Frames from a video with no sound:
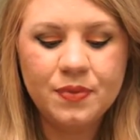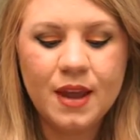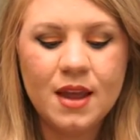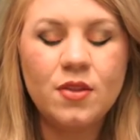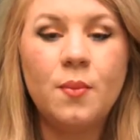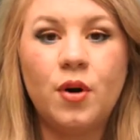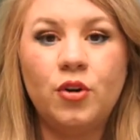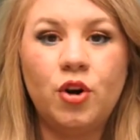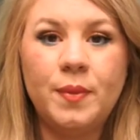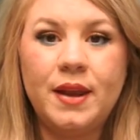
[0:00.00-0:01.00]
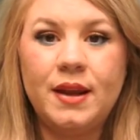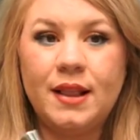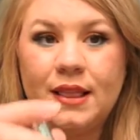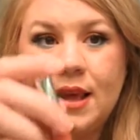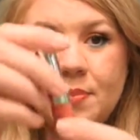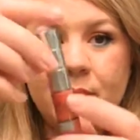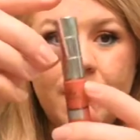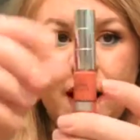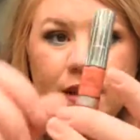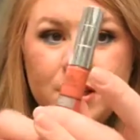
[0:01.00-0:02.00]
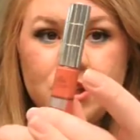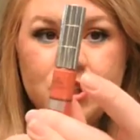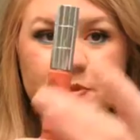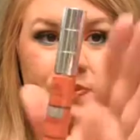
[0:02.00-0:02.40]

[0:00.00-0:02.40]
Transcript: in the Merle Norman lip polish.